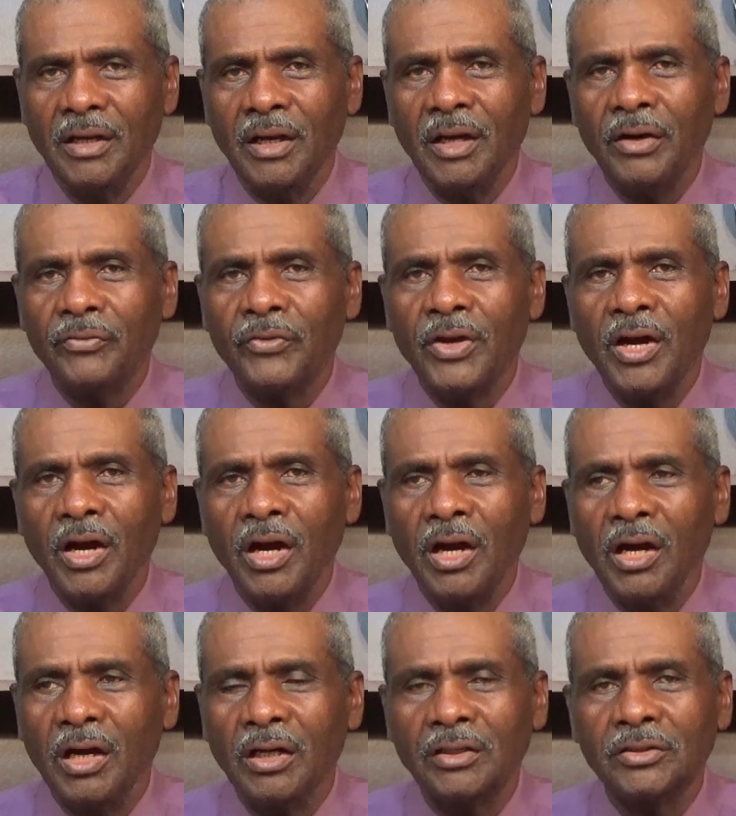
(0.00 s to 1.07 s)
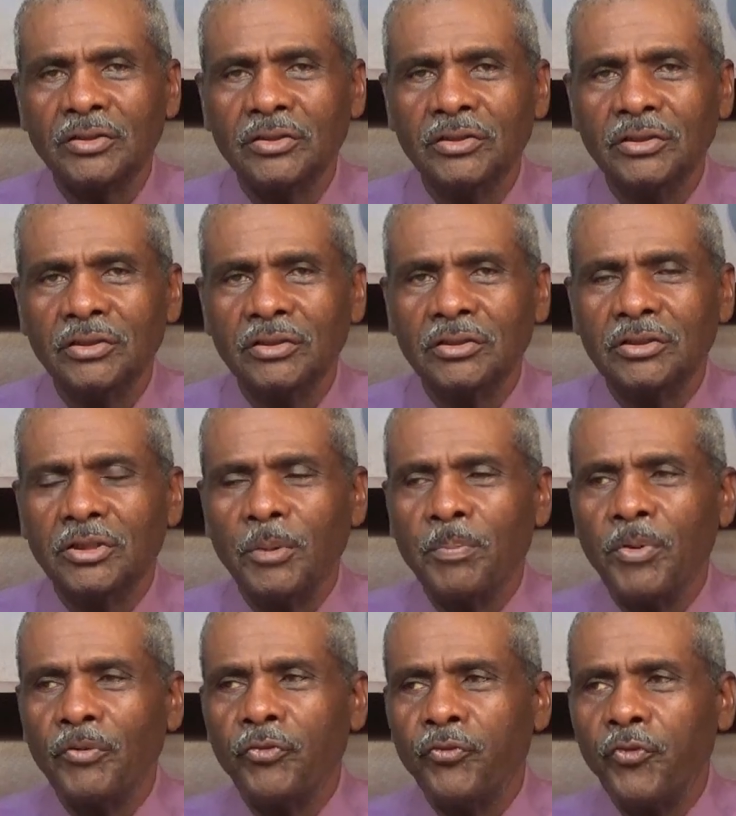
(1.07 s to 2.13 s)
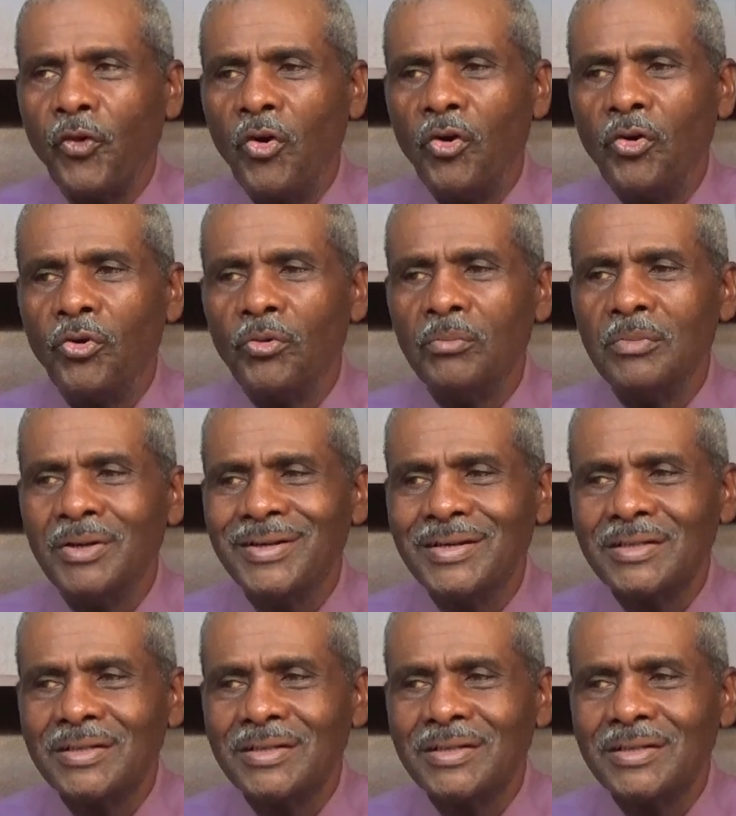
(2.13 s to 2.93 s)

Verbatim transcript: of God to perform